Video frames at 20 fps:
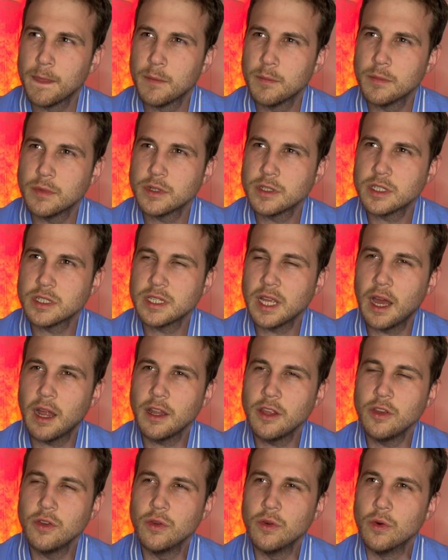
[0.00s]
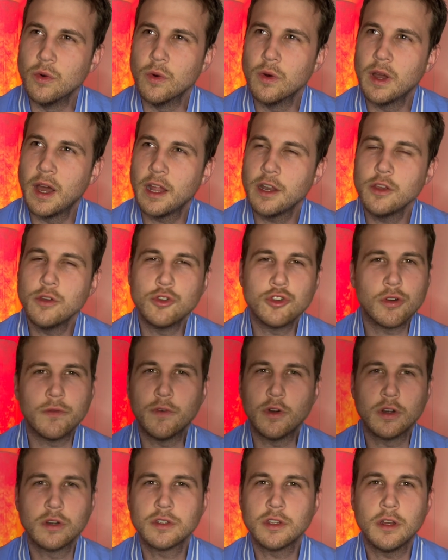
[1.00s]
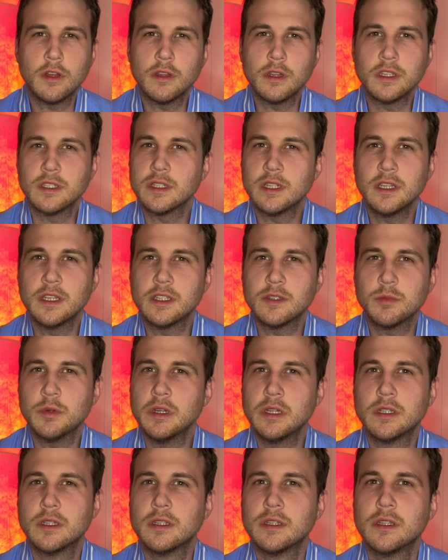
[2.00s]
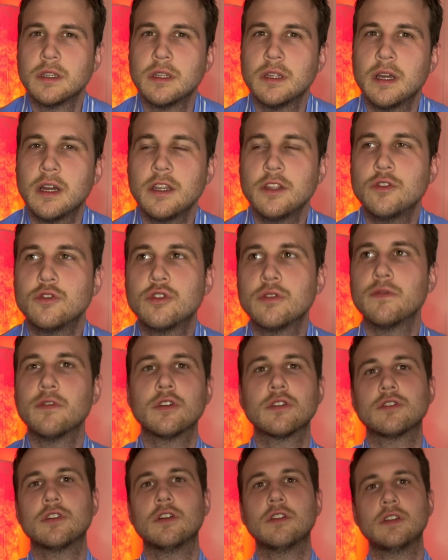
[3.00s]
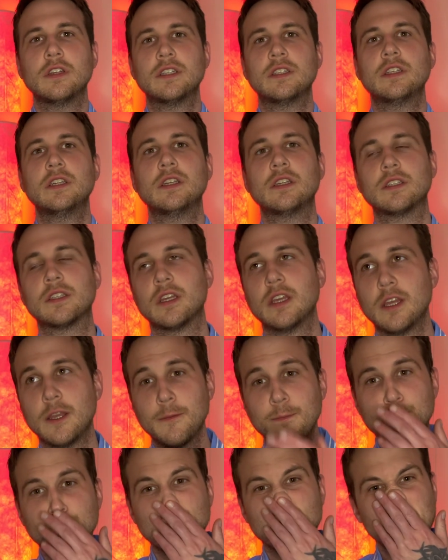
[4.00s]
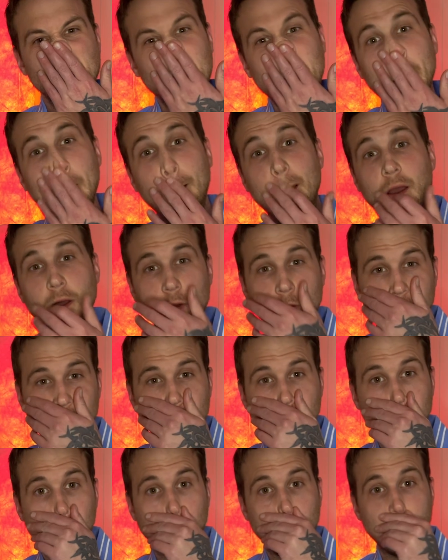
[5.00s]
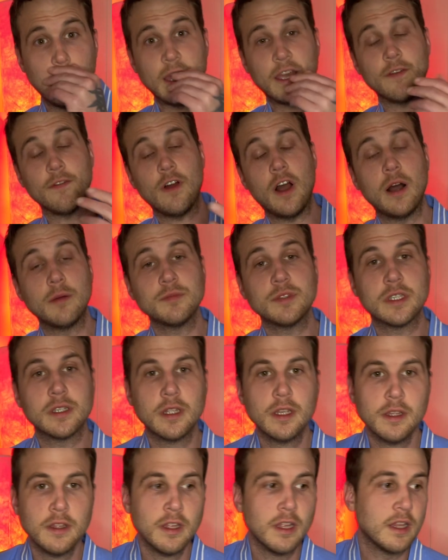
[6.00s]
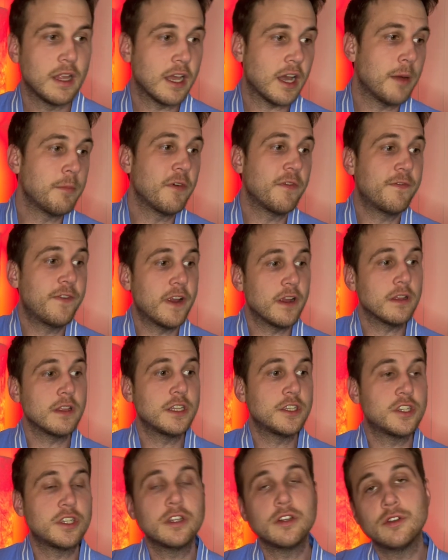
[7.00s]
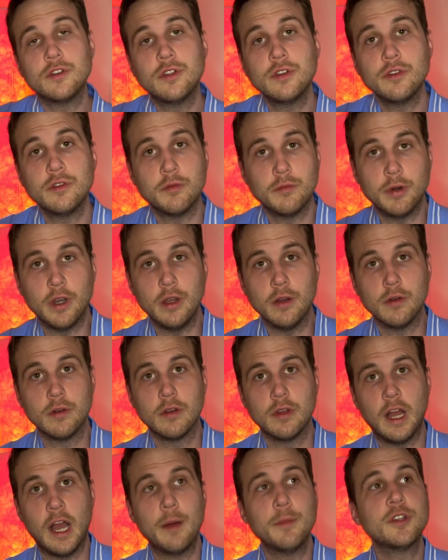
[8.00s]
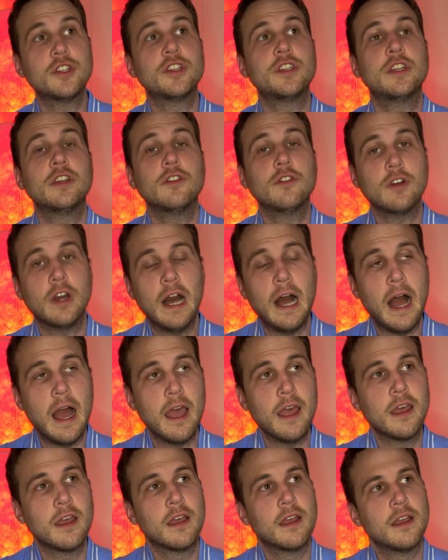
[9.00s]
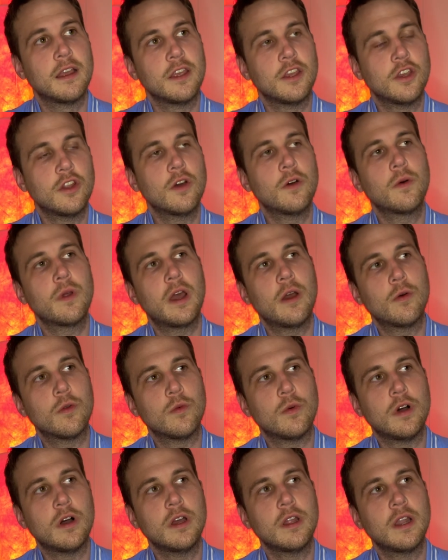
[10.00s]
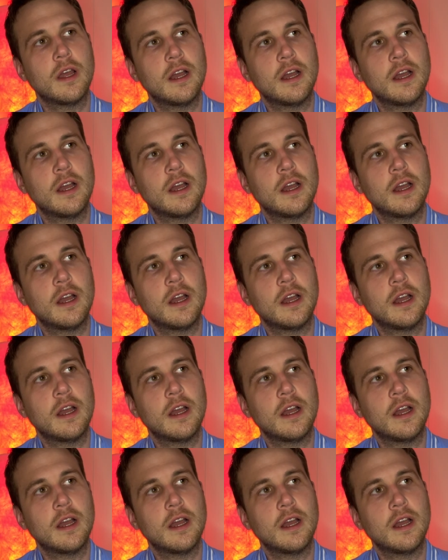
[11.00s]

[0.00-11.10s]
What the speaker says: But it's just, how do you traverse all these things, man? How do you traverse all these things? You know, like, if I'm a fairly chill dude, bro. I'm a chill guy. You know what I would want?